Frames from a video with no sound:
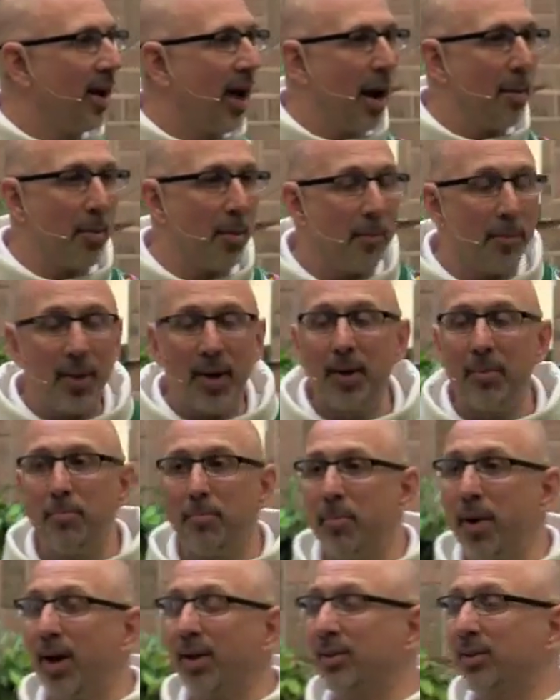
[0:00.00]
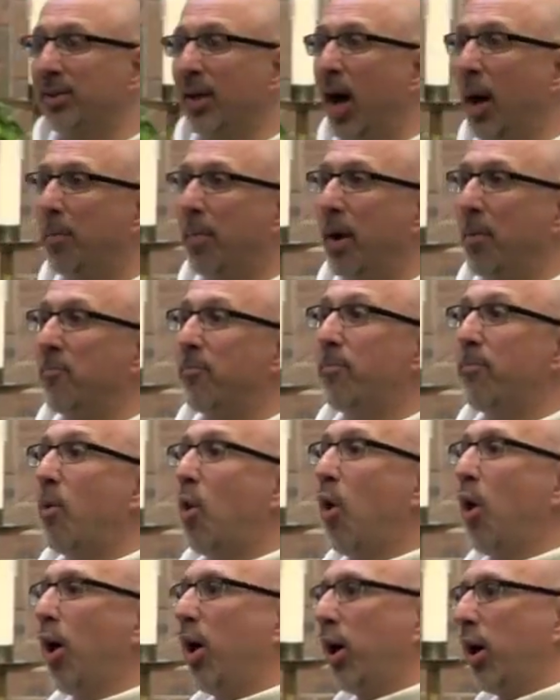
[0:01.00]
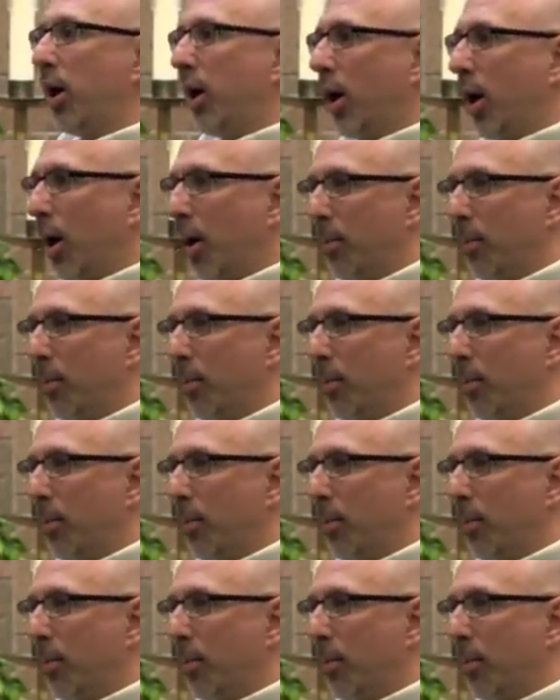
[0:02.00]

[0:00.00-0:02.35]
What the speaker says: I'm a bit messed up. I'm more